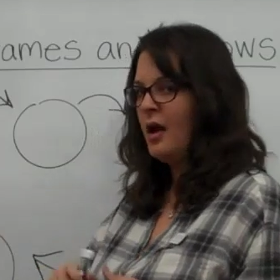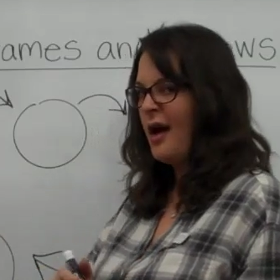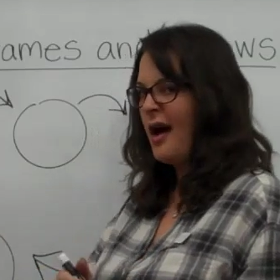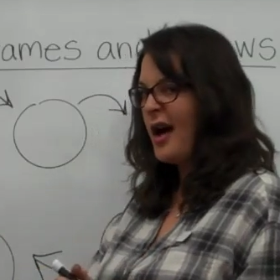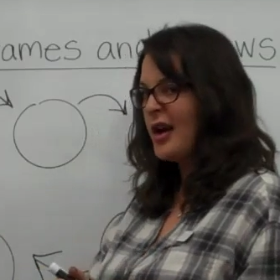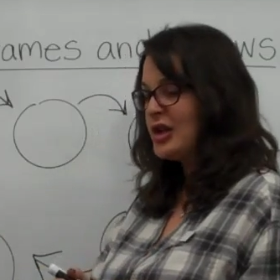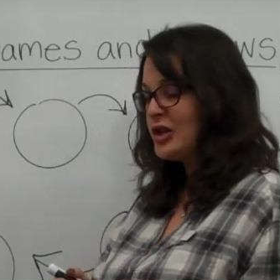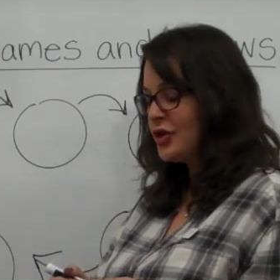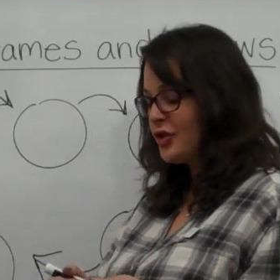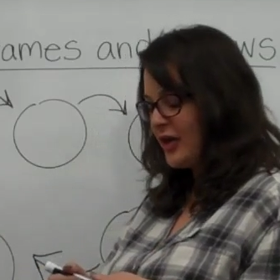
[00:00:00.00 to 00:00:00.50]

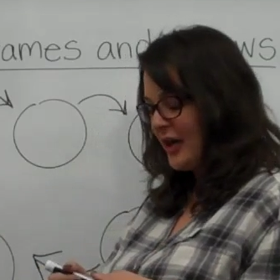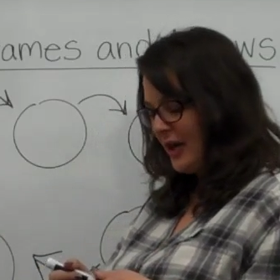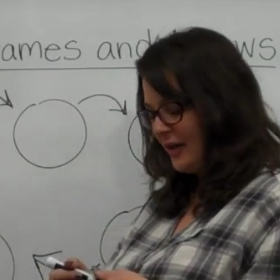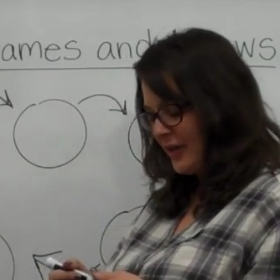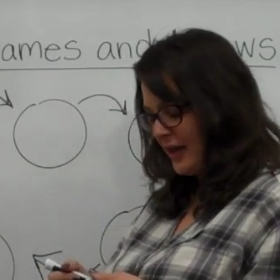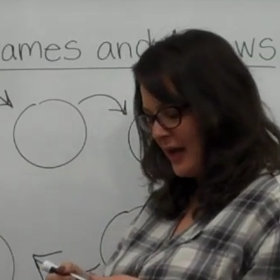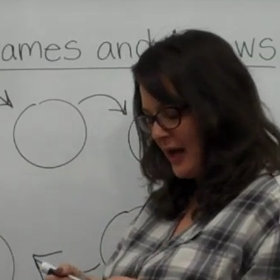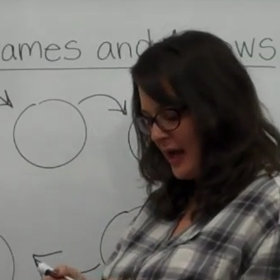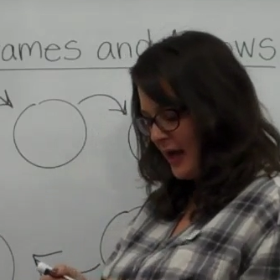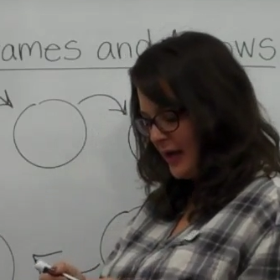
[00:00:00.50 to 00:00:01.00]
A trick
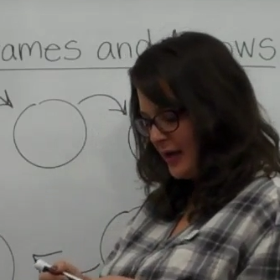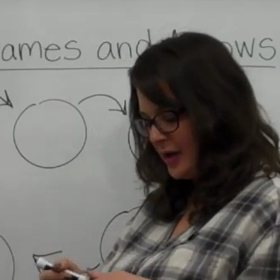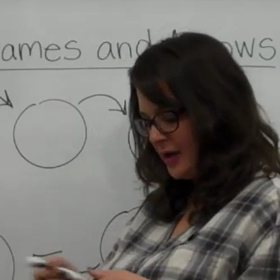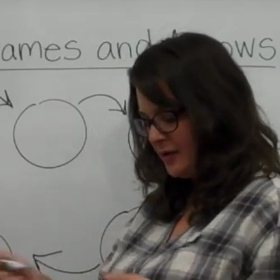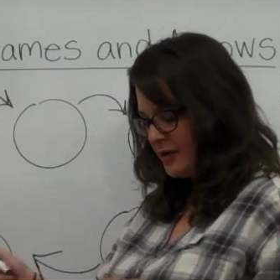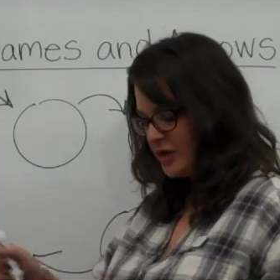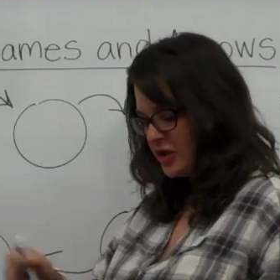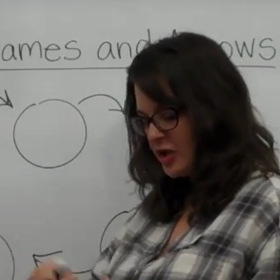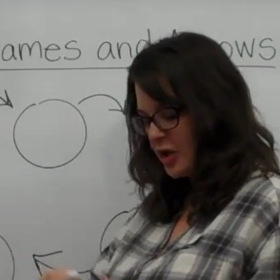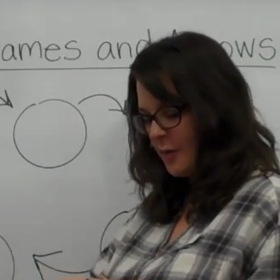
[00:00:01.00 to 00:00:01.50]
that I know
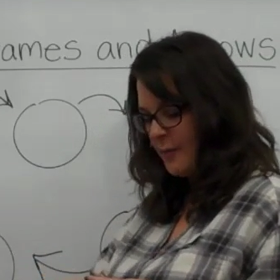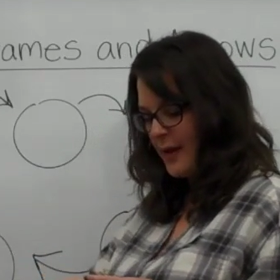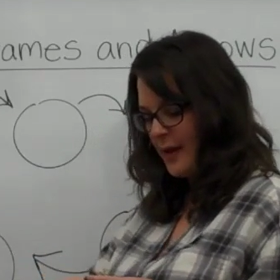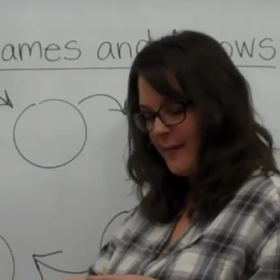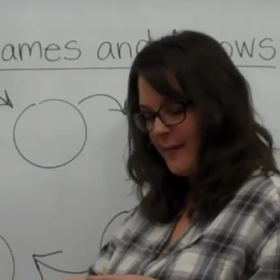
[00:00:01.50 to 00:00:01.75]
to show my